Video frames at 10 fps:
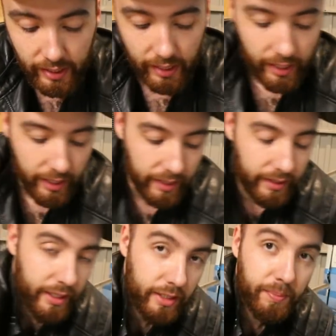
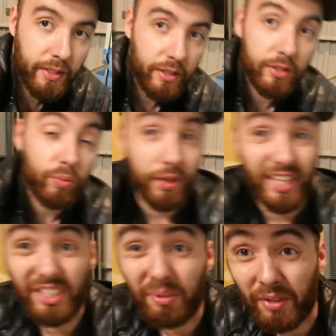And that's because, well,
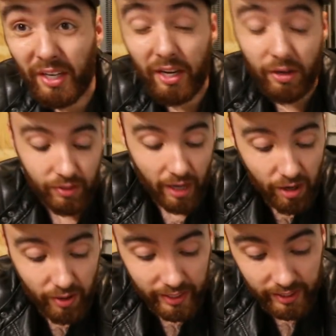that's something I know
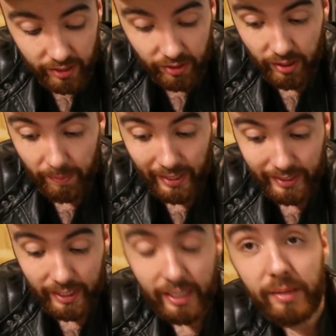now. I didn't know that back
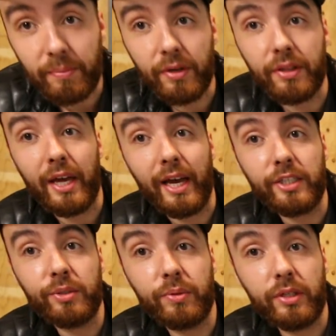then, but the
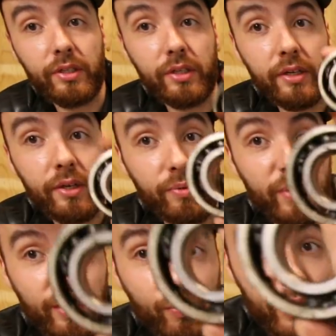actual
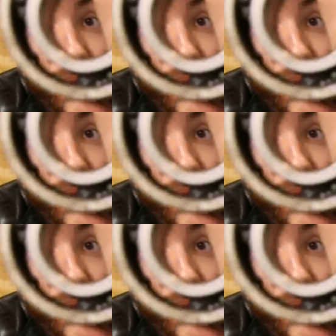rear wheel